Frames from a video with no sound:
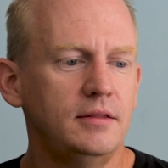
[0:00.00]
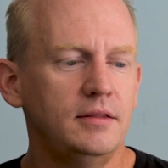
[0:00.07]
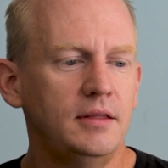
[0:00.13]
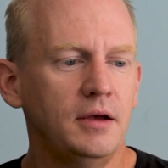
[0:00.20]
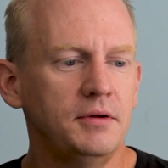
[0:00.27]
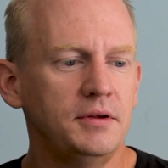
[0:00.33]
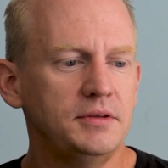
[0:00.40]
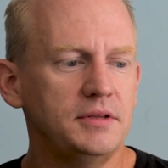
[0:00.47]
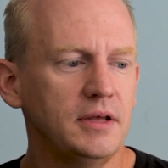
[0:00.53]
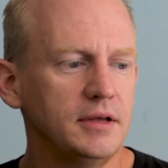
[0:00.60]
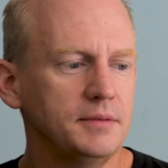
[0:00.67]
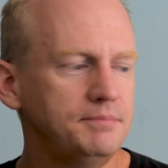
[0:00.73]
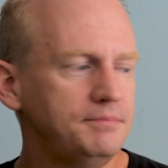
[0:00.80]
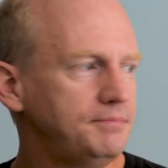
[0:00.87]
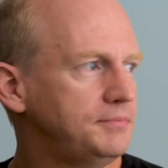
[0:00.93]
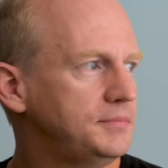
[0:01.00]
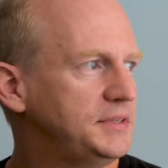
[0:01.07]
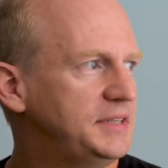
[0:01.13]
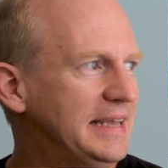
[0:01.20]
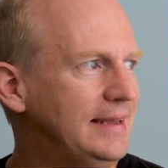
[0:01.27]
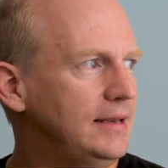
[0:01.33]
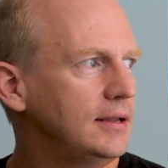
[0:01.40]
There is a
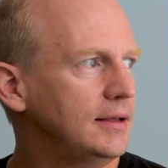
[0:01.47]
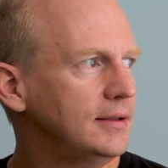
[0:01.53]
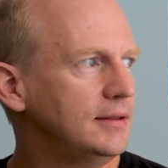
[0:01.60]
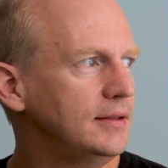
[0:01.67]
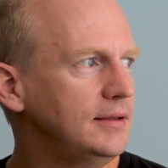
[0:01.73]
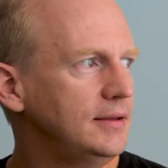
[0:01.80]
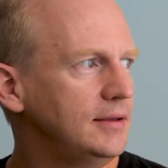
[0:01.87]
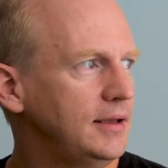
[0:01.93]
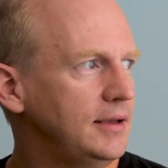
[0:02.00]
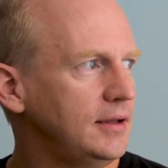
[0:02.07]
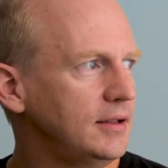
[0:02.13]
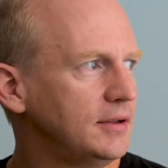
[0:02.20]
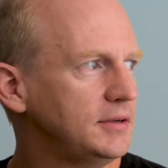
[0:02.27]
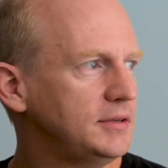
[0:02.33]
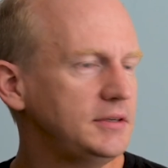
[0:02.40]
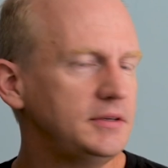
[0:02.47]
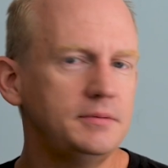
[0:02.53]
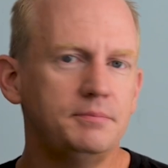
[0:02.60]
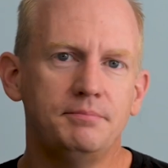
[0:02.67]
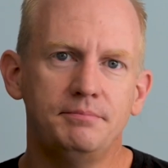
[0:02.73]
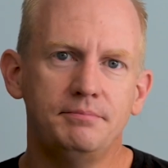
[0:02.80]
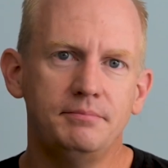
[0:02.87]
scene in the English
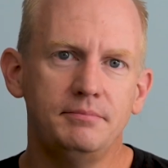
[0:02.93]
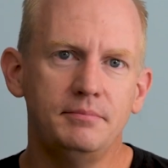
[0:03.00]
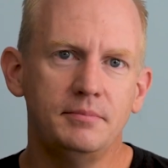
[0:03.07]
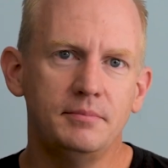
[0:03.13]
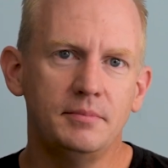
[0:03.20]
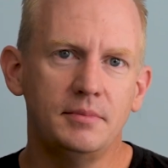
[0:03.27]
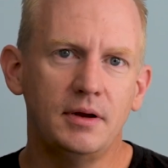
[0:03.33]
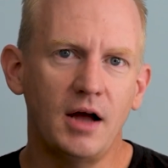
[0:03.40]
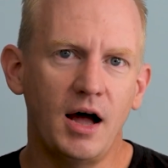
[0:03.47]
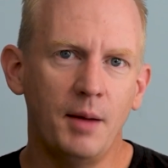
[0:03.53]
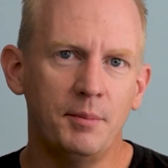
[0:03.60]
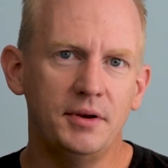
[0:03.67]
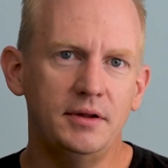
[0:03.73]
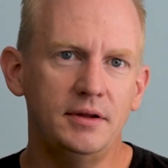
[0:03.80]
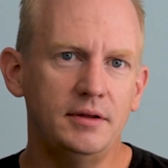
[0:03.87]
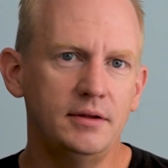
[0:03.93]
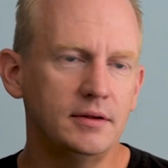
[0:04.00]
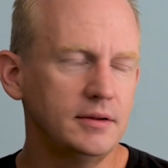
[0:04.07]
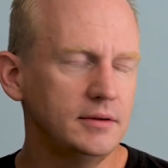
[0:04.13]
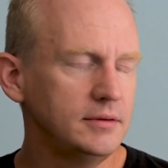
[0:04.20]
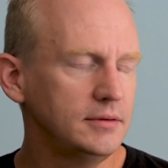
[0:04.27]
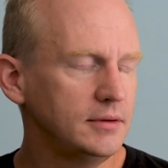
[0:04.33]
comedy
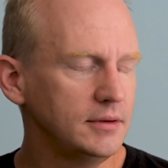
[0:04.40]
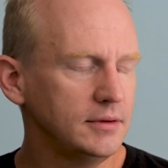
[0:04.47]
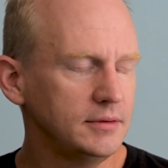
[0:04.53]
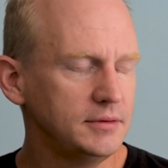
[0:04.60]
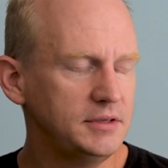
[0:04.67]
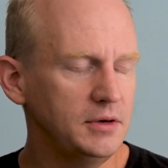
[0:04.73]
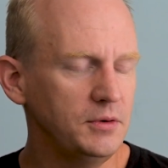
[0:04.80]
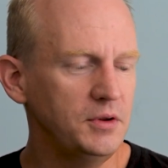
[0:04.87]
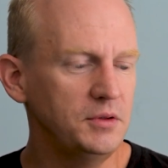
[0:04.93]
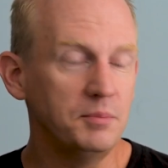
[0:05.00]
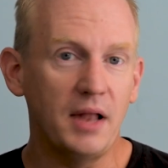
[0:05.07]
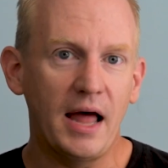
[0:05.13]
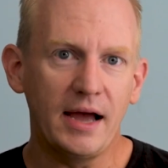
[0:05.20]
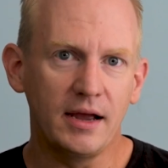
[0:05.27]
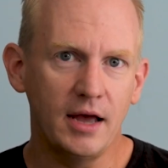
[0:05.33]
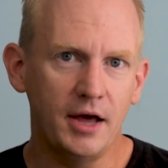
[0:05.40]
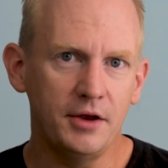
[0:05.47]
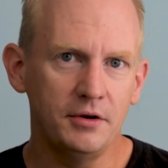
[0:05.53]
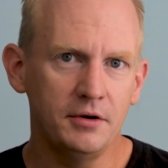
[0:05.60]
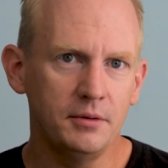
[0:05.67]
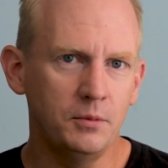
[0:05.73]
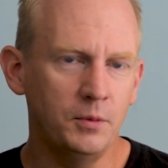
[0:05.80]
series
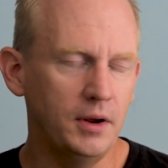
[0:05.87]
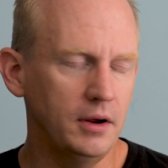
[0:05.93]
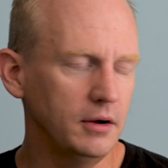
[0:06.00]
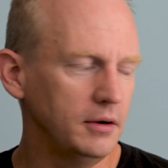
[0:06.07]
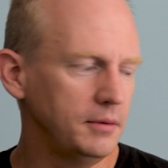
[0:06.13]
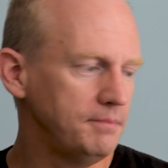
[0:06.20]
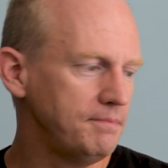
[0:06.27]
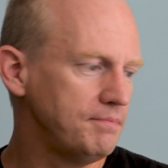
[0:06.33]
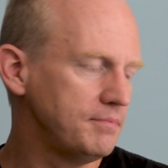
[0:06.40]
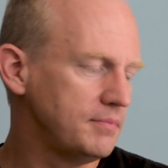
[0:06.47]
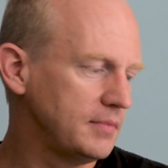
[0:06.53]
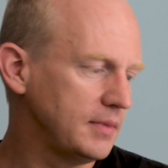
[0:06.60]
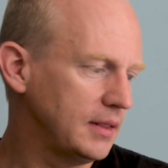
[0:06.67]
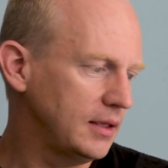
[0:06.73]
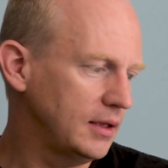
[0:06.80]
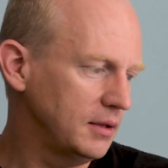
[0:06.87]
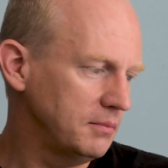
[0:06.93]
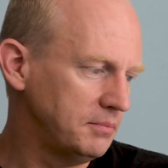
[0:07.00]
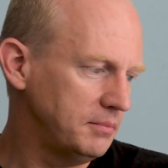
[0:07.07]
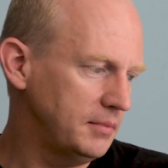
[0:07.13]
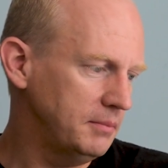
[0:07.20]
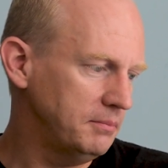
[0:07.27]
Blackadder where
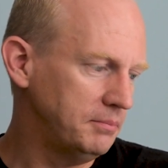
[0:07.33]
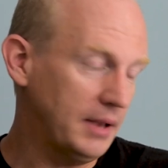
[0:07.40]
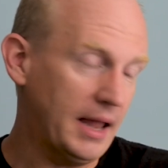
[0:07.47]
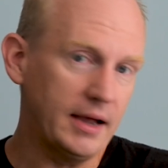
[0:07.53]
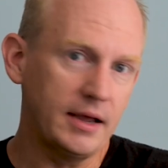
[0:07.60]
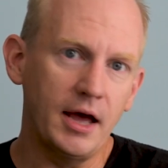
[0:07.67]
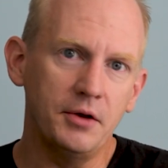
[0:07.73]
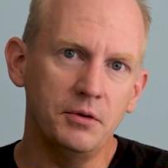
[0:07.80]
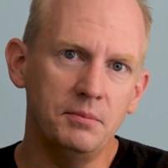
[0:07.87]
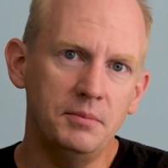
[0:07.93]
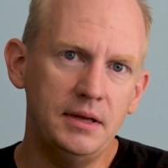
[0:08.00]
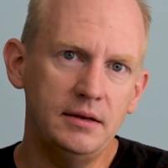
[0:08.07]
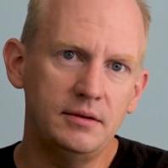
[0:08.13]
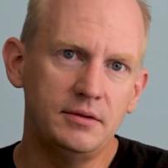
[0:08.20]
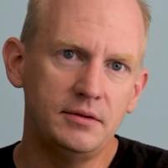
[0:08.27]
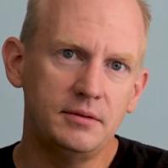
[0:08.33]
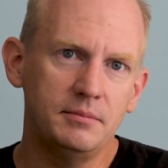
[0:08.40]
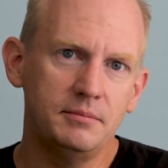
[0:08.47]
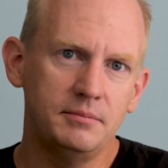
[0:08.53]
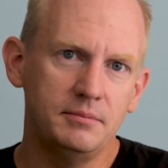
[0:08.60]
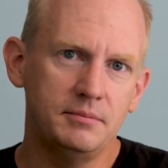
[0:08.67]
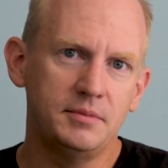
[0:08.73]
Blackadder meets
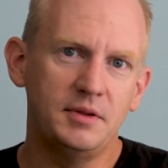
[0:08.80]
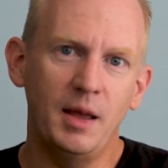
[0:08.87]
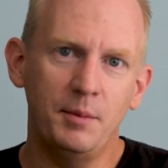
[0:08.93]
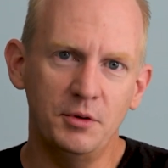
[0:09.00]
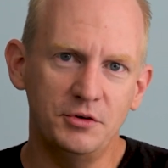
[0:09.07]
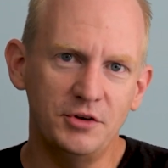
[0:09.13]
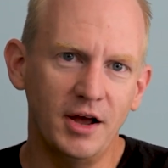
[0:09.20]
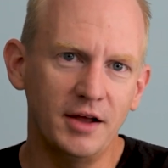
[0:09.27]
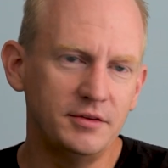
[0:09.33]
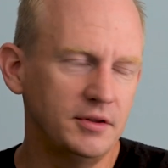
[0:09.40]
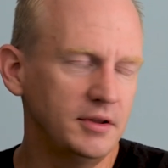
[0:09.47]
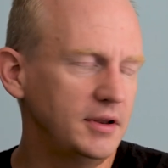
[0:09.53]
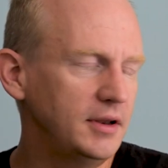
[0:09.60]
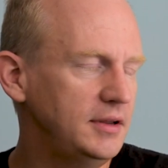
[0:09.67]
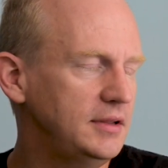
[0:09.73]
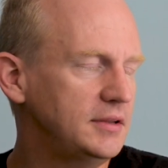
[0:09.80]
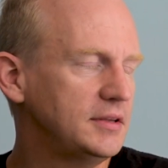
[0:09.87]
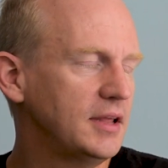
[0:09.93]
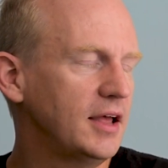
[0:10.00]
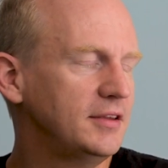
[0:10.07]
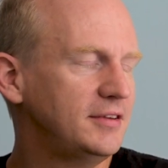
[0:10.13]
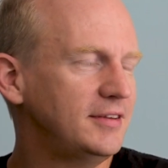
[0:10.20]
Samuel Johnson and he
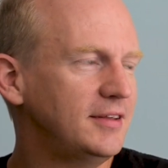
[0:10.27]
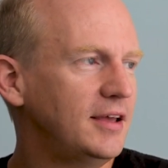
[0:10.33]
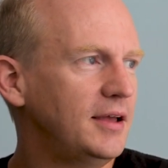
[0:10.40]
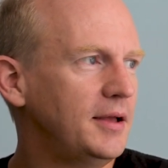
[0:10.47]
says,